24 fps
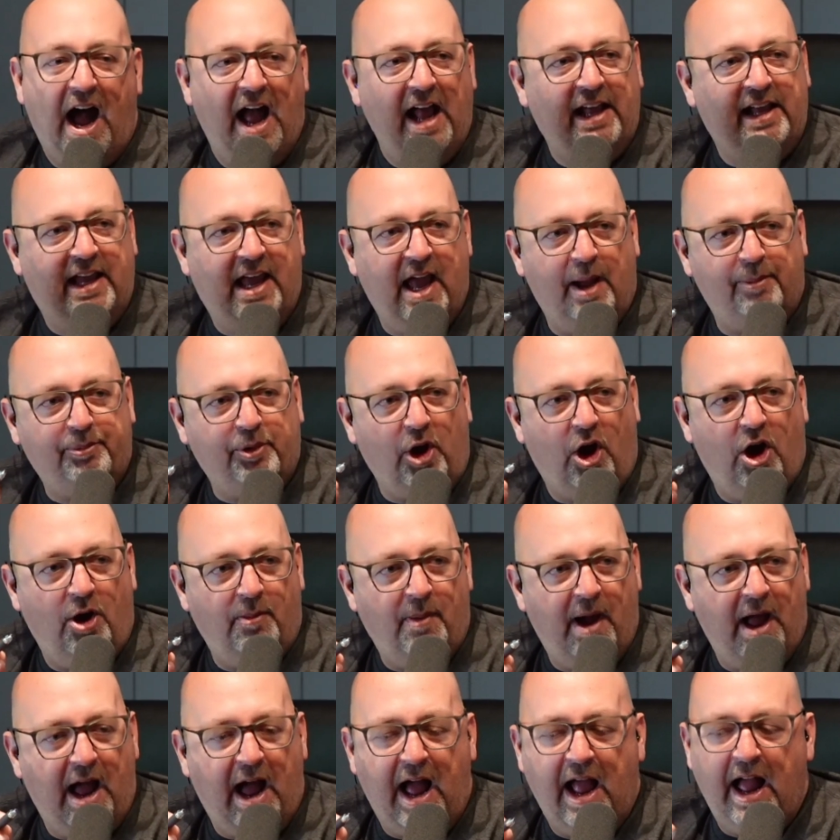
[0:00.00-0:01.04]
kept all
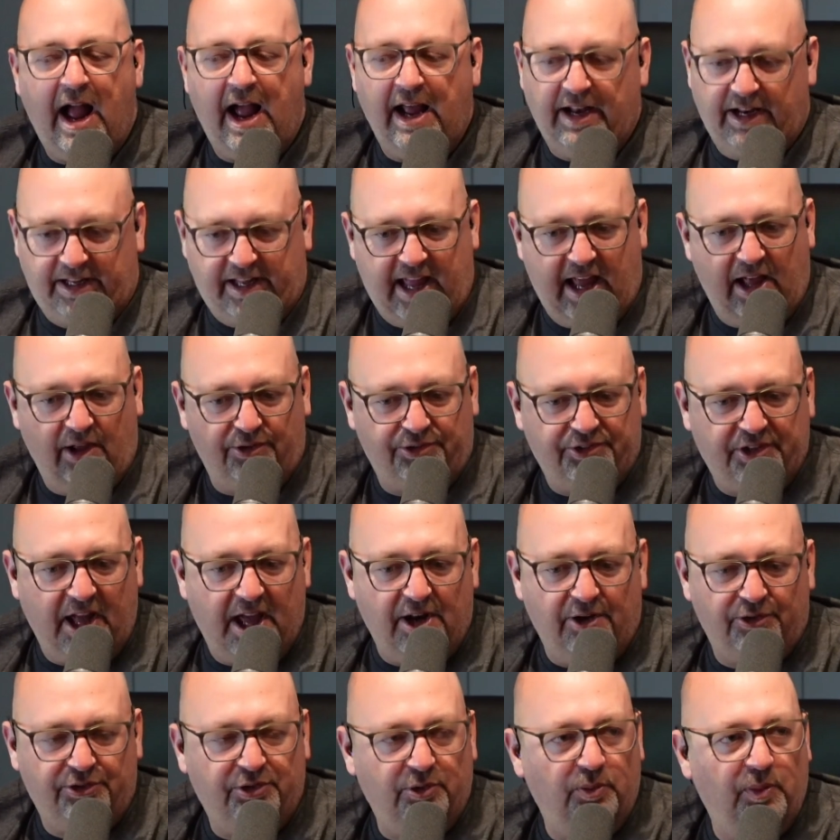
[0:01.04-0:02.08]
I had a Cale
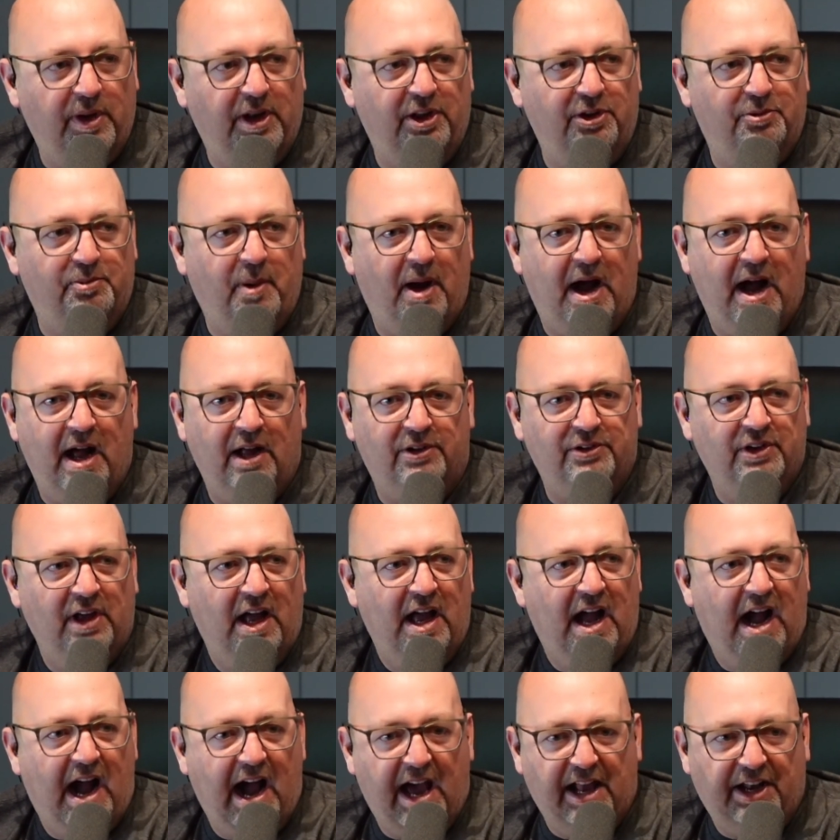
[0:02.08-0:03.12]
Sanderson Wheaties box.
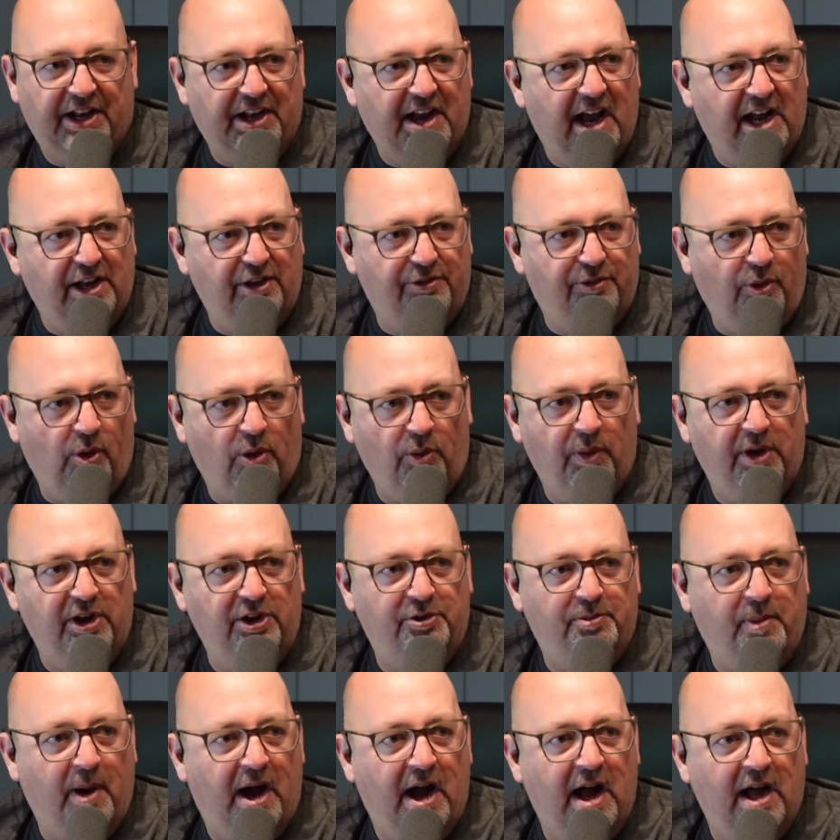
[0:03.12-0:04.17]
I had a 94
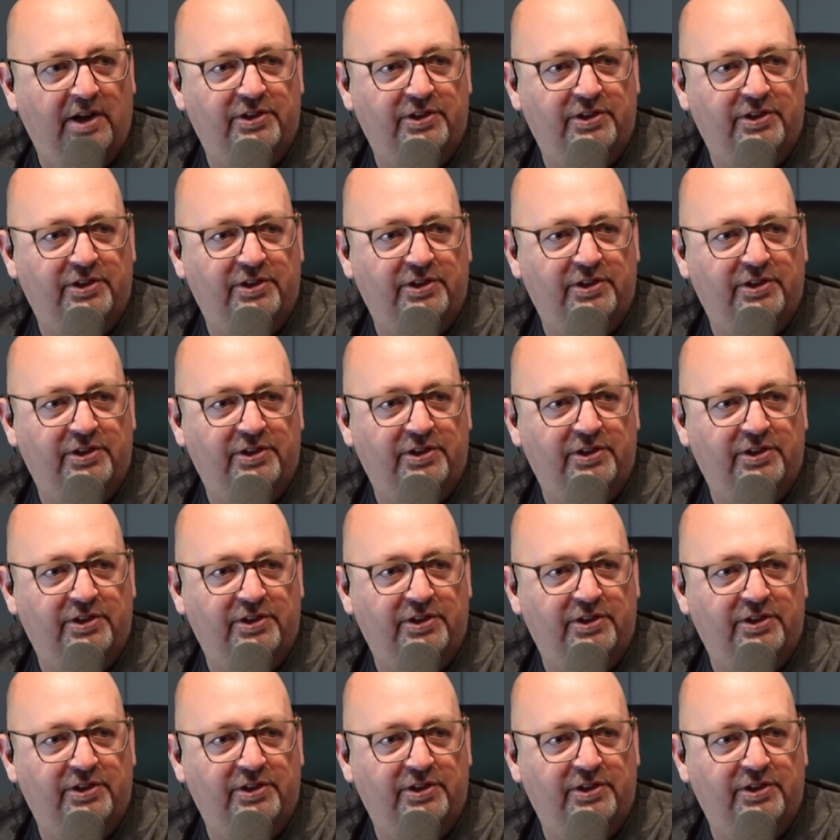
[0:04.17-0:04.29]
Wheaties box.